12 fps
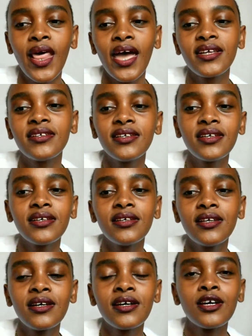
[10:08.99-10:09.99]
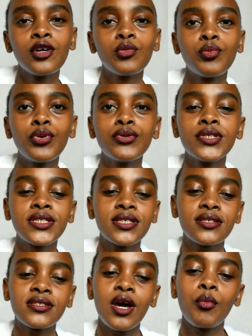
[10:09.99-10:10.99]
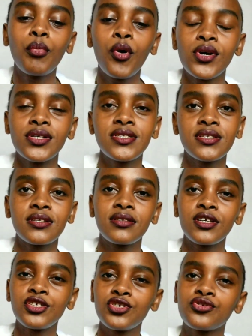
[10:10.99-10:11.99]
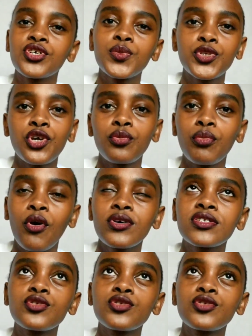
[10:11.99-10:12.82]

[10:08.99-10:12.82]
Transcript: I did put some points in the description box.